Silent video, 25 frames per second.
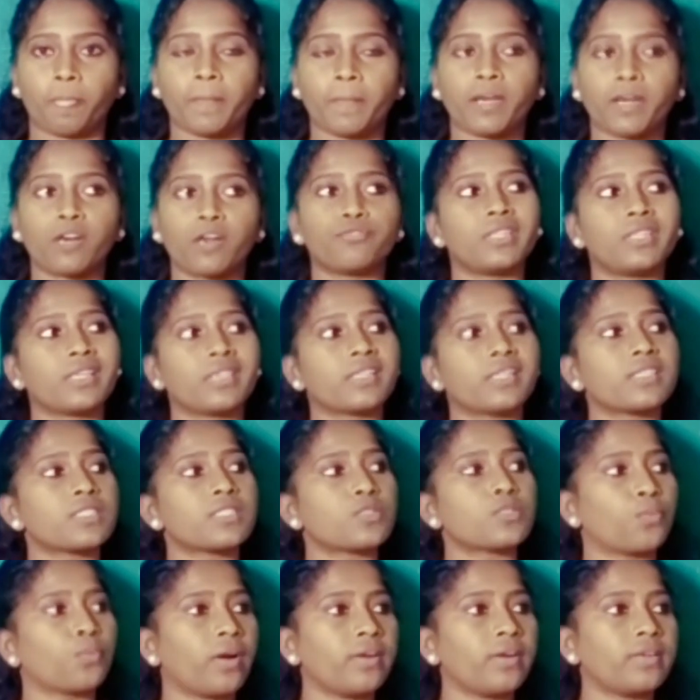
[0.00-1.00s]
If there is
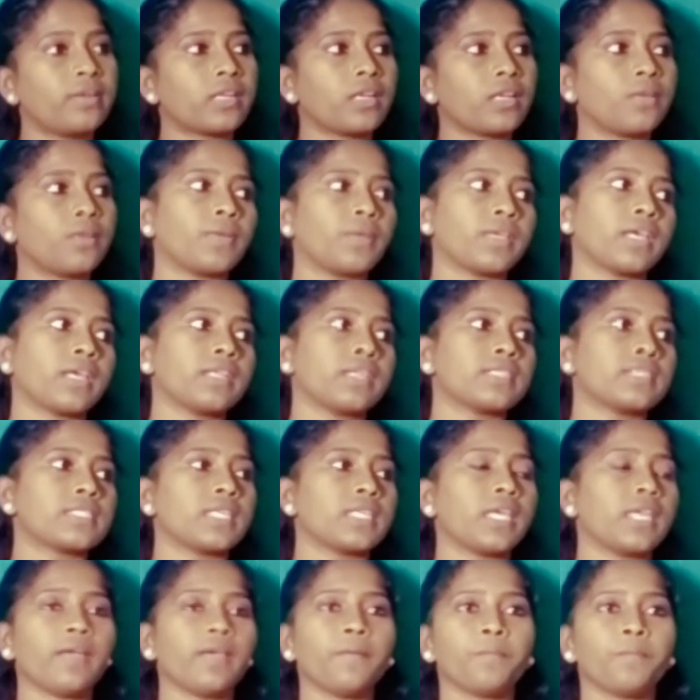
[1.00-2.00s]
one tree, we
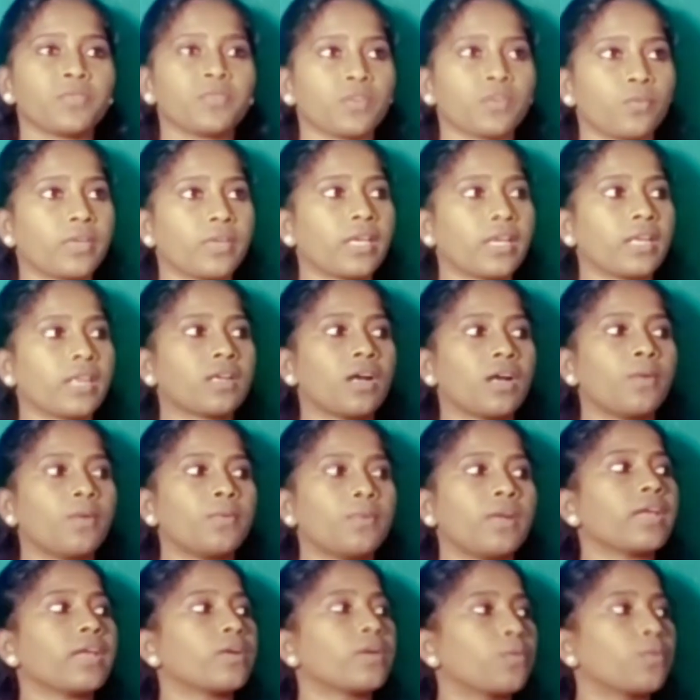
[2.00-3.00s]
can count
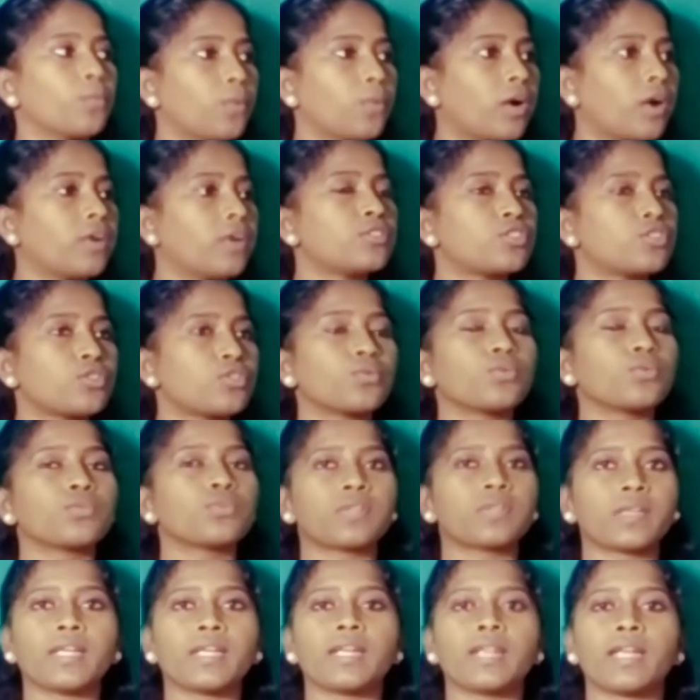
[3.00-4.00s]
like 1, 2,
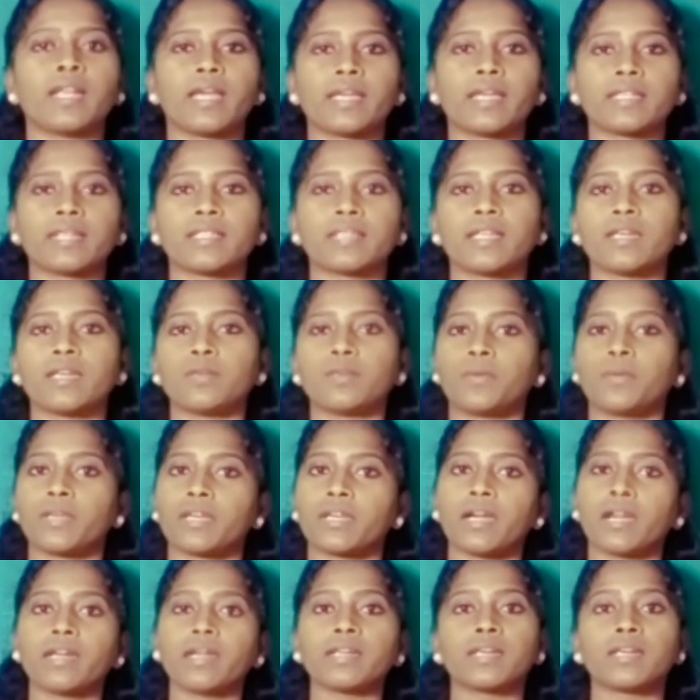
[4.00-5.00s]
3, like that. We can
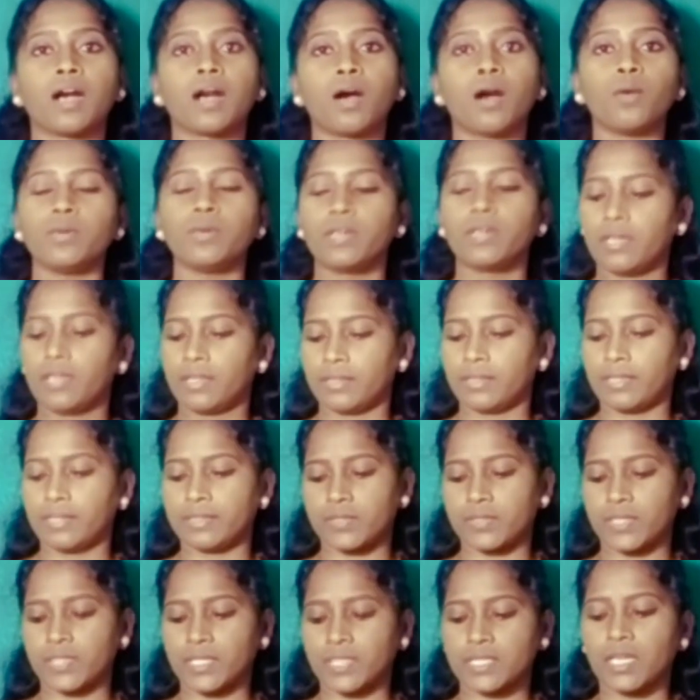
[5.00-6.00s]
count the trees.
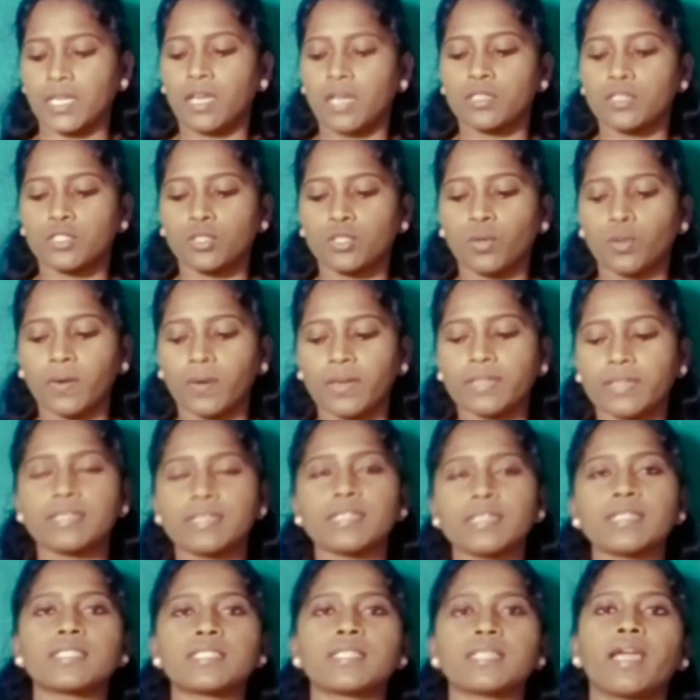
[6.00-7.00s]
So it is
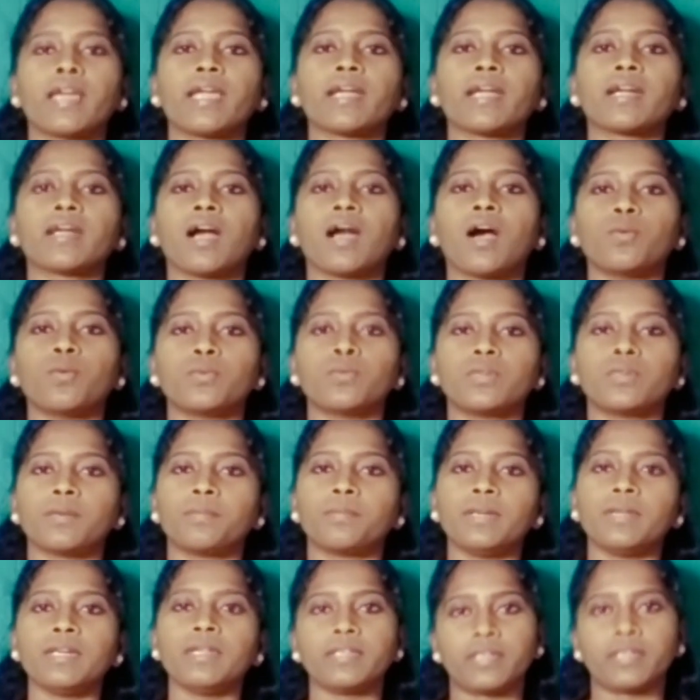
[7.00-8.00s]
a countable
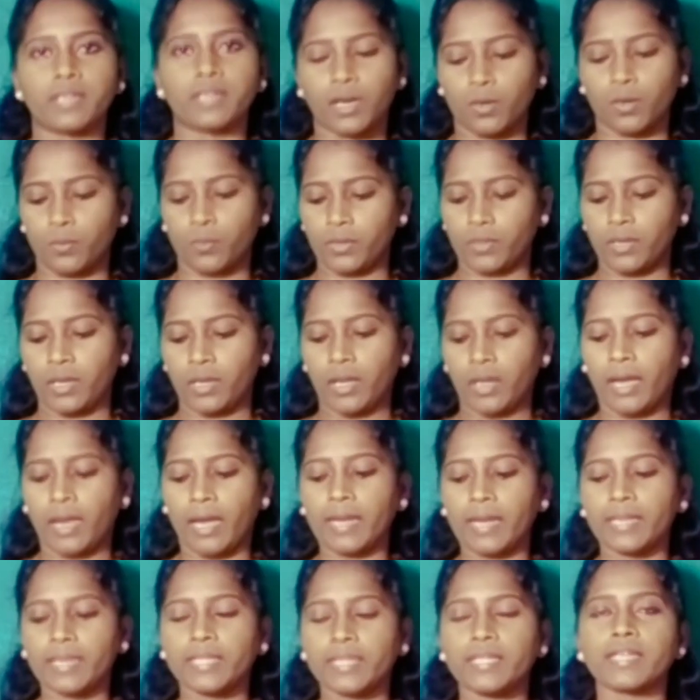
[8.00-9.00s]
noun. And
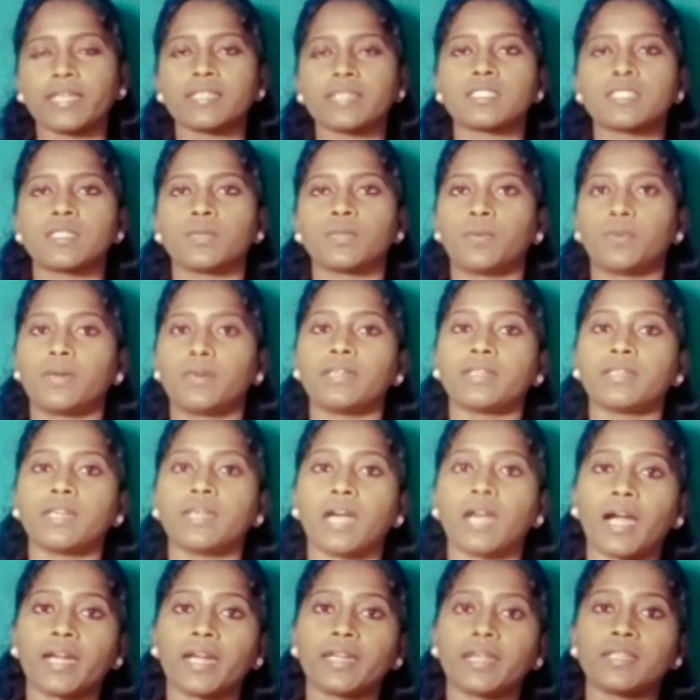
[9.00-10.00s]
next one, garden
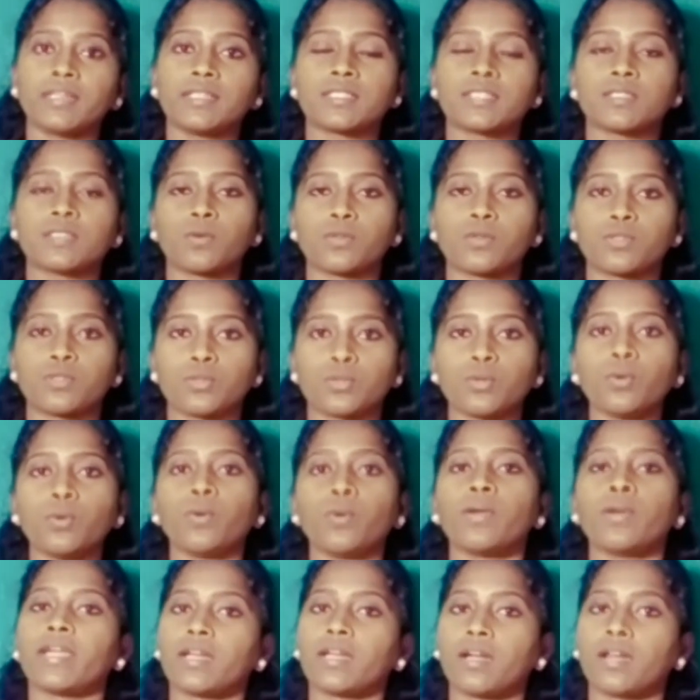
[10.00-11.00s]
is also a
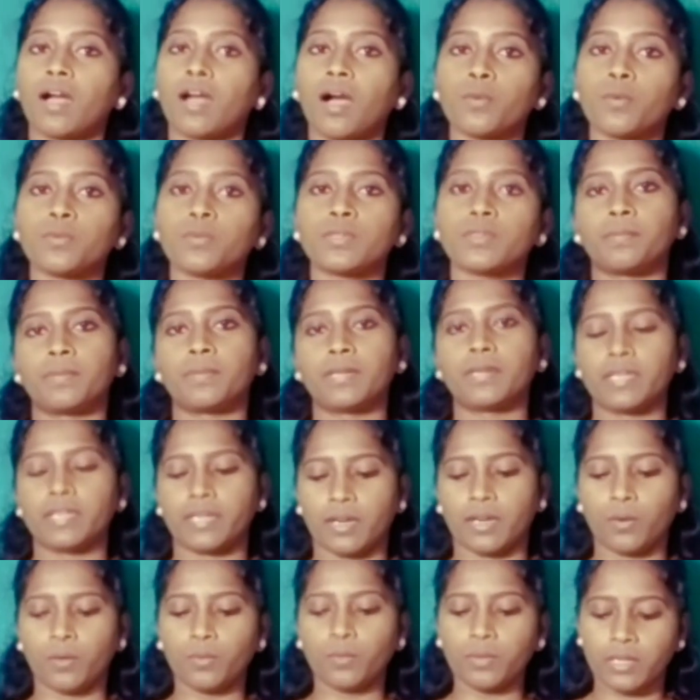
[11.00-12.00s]
countable noun.
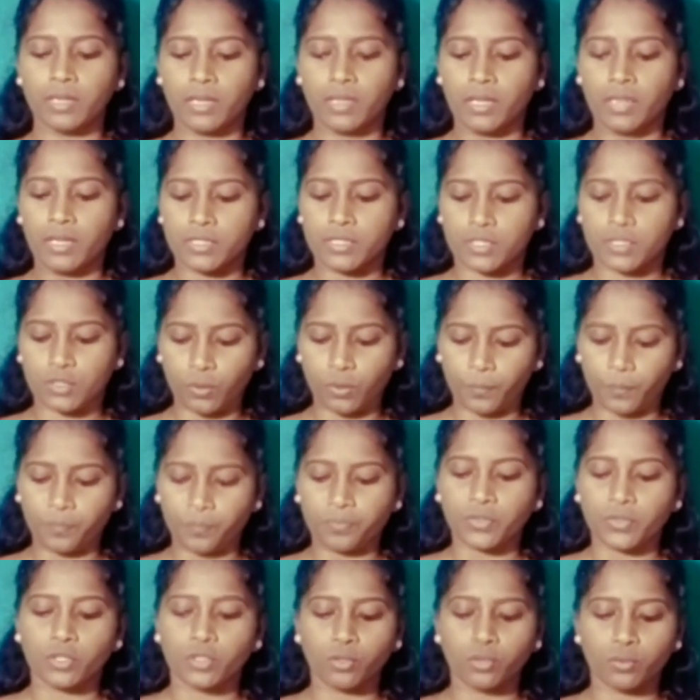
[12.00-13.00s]
So you
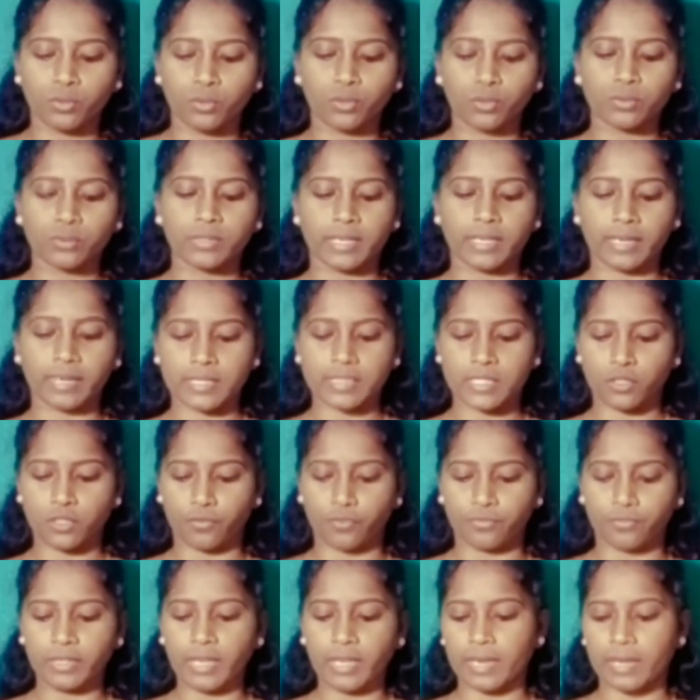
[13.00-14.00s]
do the rest of the
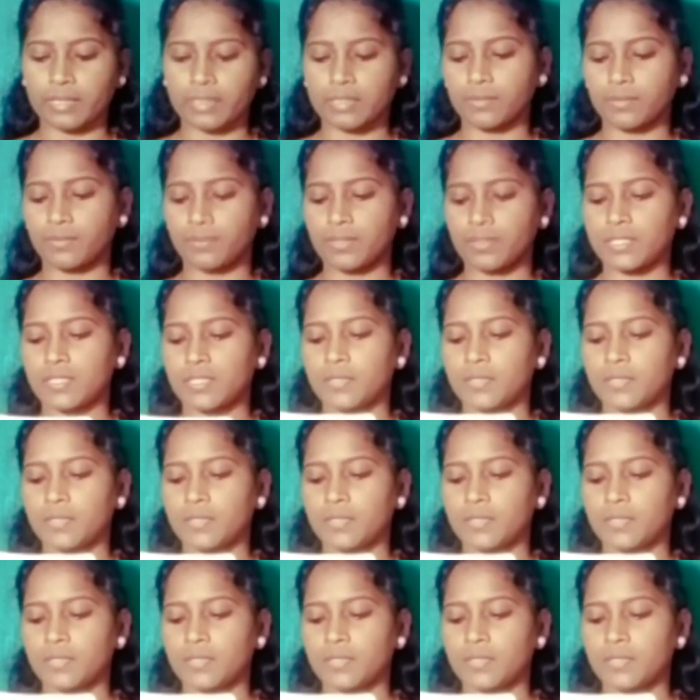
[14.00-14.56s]
activities.